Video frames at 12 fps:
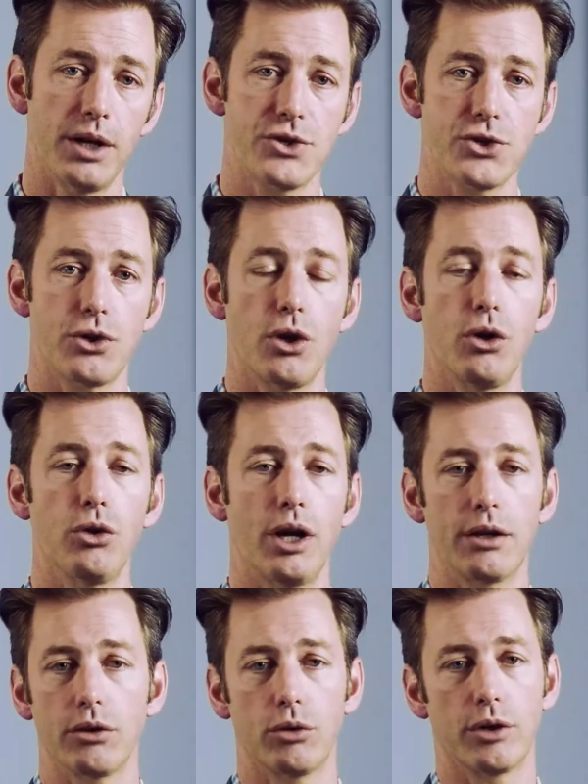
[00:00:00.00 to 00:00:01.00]
a slow
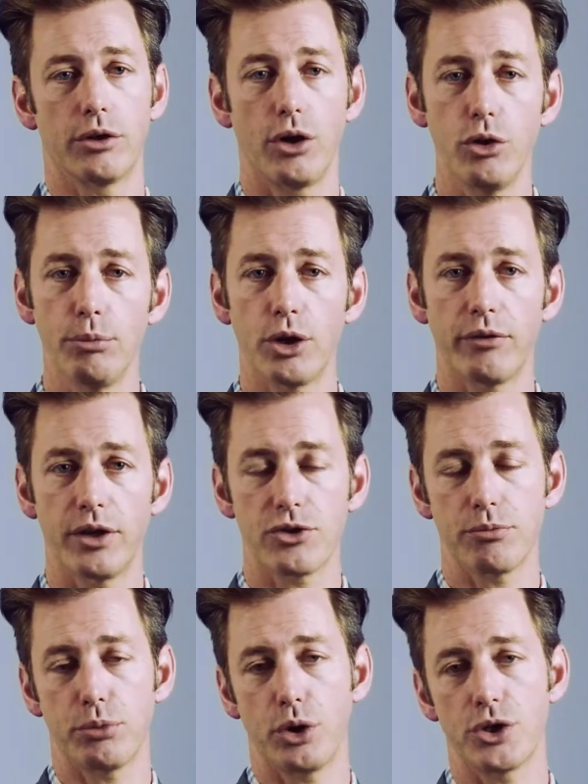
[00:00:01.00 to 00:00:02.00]
uh, or low
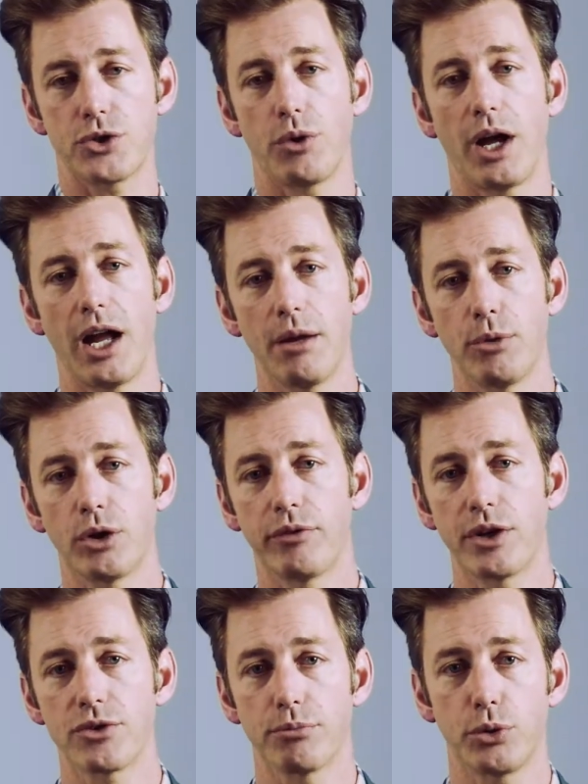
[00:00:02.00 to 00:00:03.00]
motivation point to a high
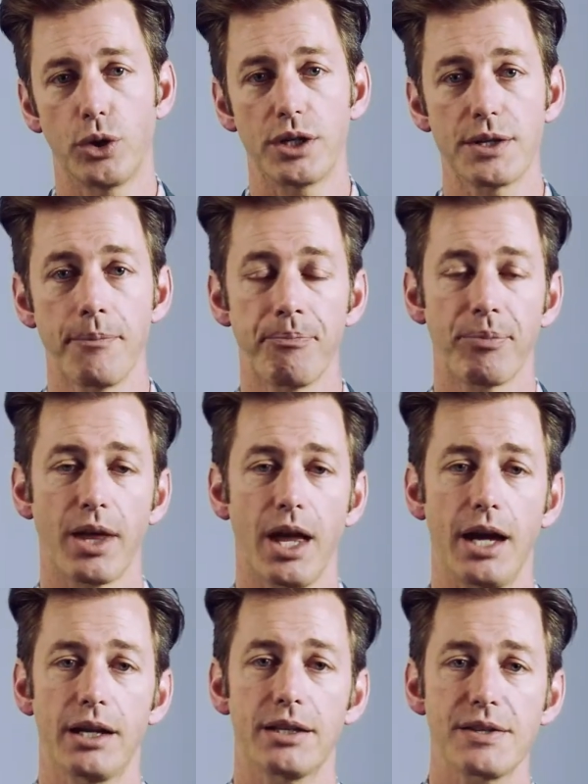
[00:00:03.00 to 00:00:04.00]
motivation point.
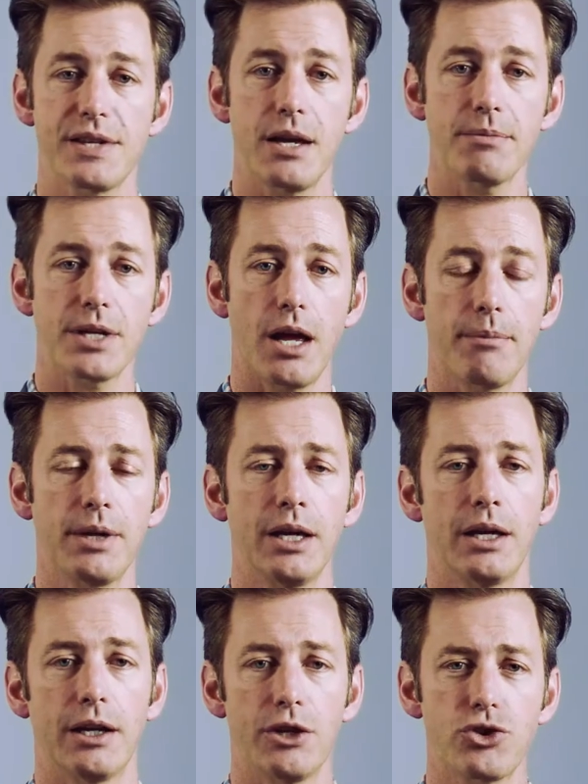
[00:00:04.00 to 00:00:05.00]
And at the same time,
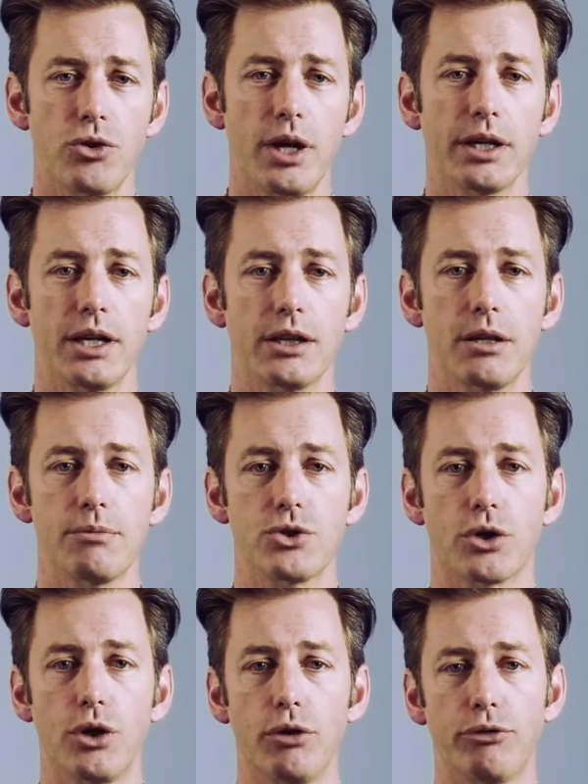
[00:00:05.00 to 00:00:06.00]
let's try and get them
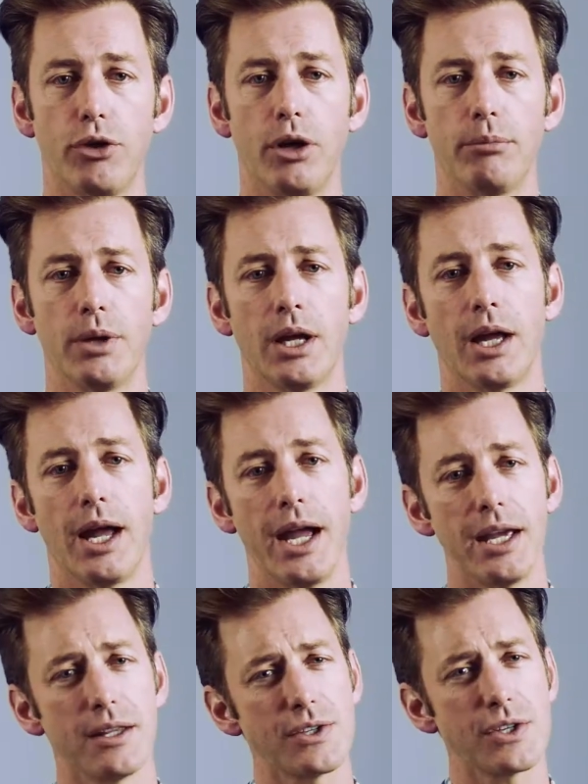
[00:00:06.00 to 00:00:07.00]
to go from,
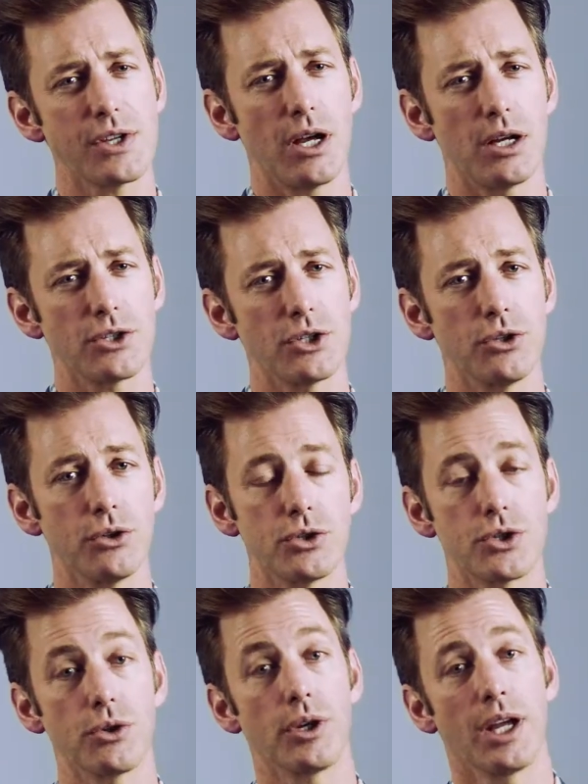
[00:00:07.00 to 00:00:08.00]
hey, this is hard to do
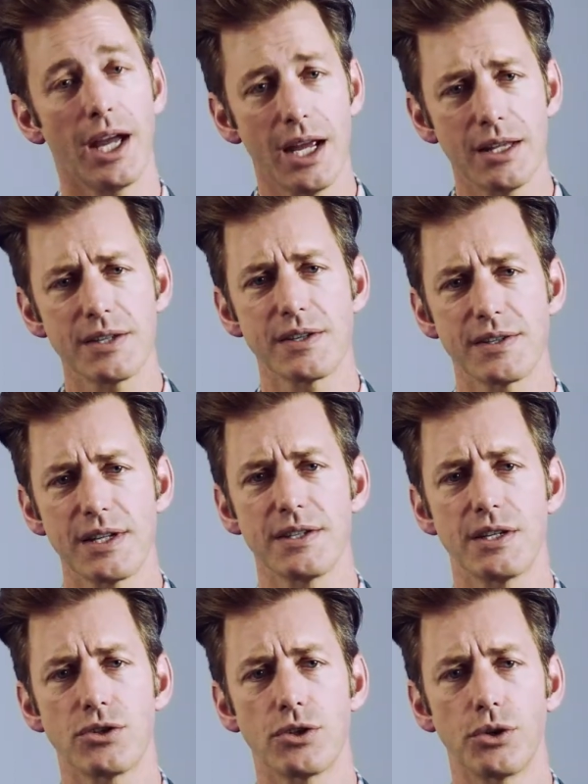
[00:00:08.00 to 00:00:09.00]
to, hey, this is
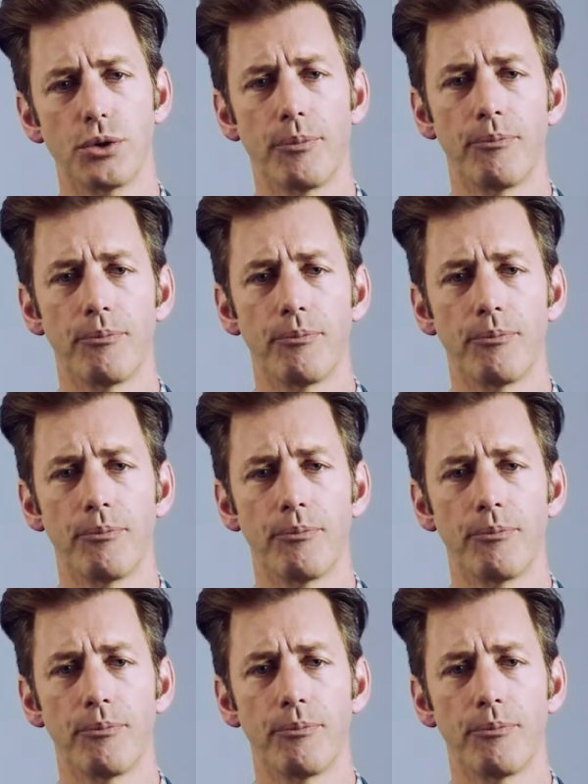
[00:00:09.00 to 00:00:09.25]
easy to do.